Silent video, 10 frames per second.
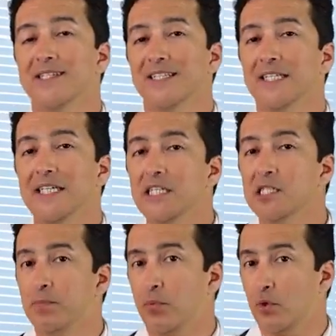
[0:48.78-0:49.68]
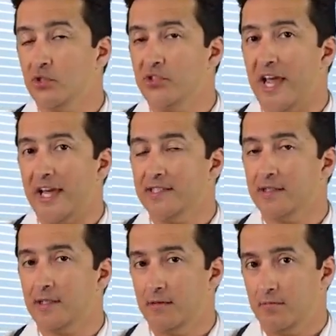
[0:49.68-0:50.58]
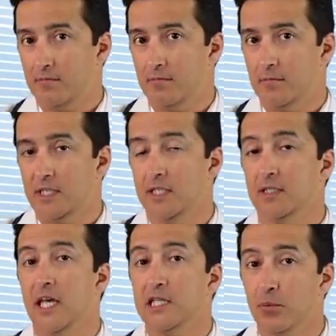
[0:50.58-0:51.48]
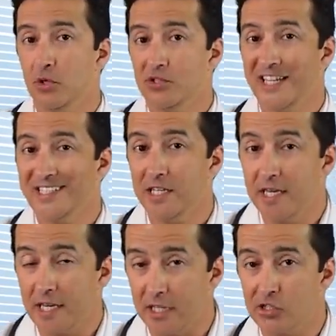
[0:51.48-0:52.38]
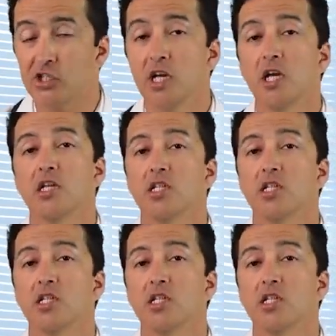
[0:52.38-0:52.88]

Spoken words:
the least processed, the less processed it is,